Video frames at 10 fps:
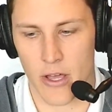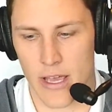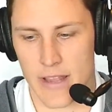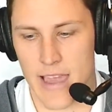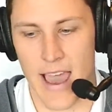
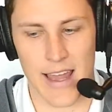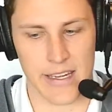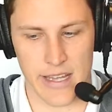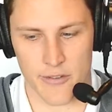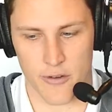it's at
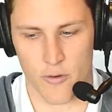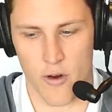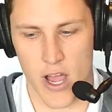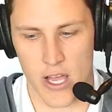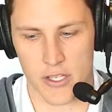Desert
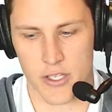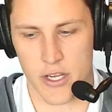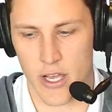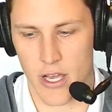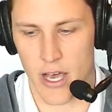Mirage
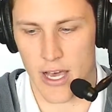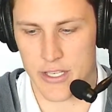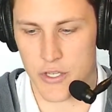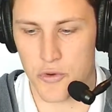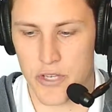
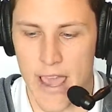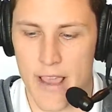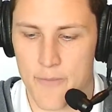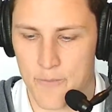today.